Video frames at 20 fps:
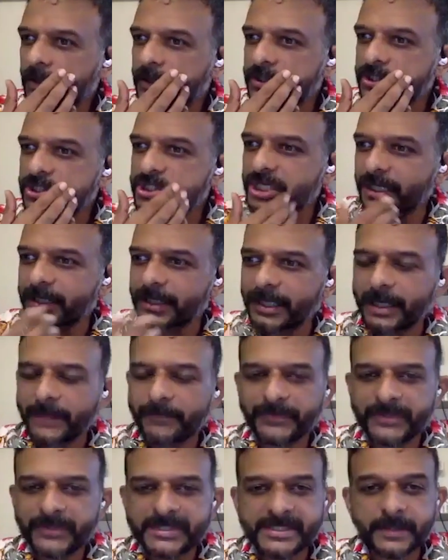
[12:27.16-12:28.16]

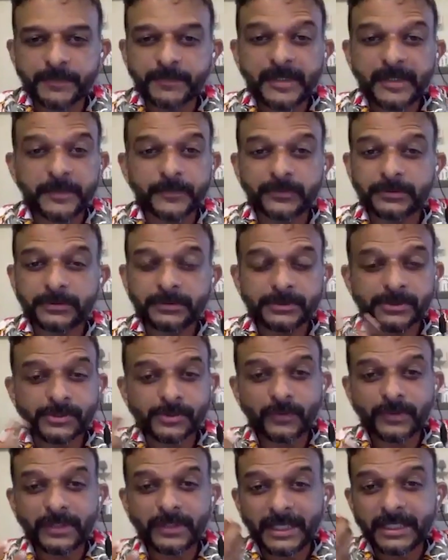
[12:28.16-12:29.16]
Jana is the people,
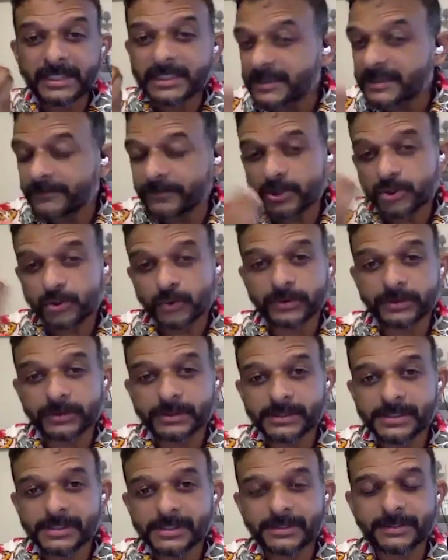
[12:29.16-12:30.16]
so the
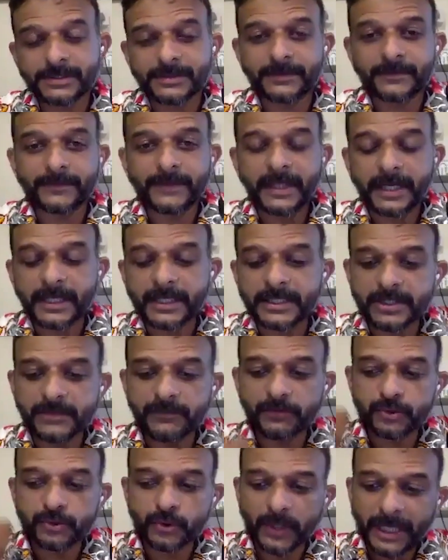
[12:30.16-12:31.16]
individuals, their
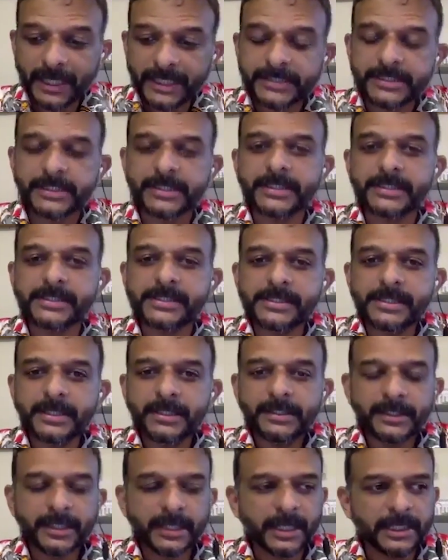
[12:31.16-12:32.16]
individual ideas,
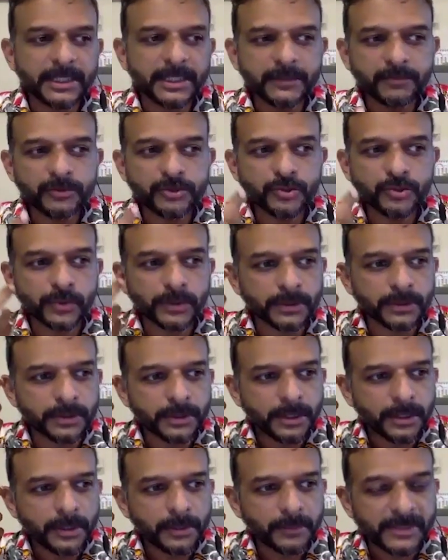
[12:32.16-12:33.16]
their individual
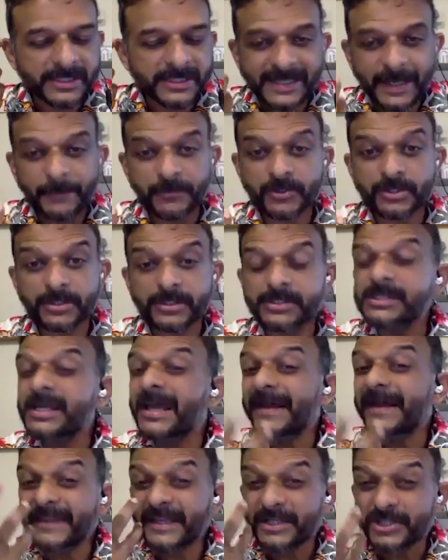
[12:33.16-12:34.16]
perceptions,
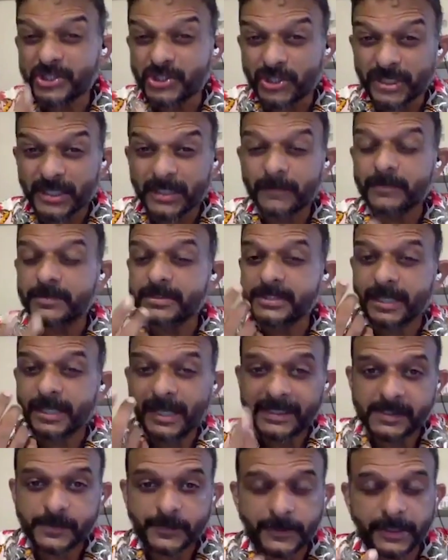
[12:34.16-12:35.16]
their dreams, their
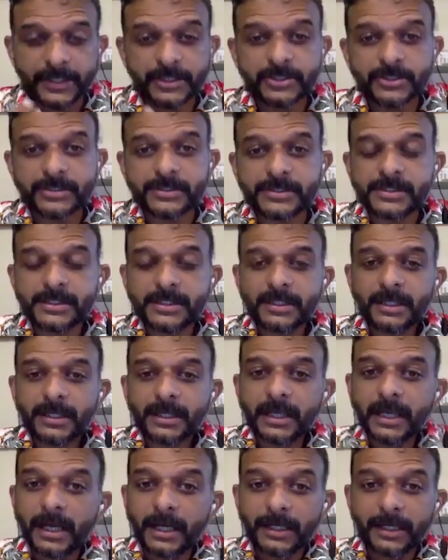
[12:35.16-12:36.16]
aspirations.
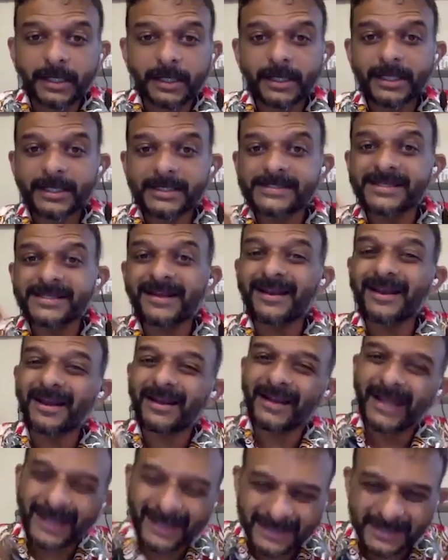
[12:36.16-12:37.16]
Gana is the
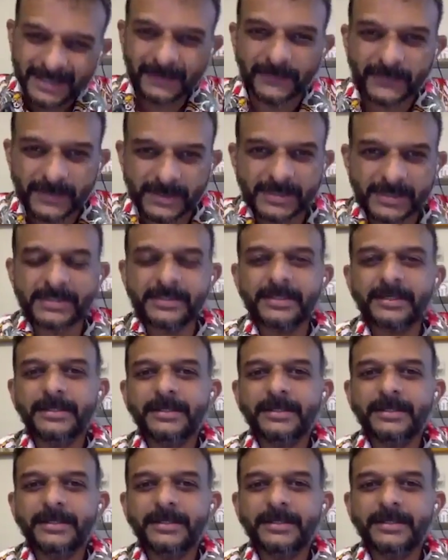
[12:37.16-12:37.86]
collectives.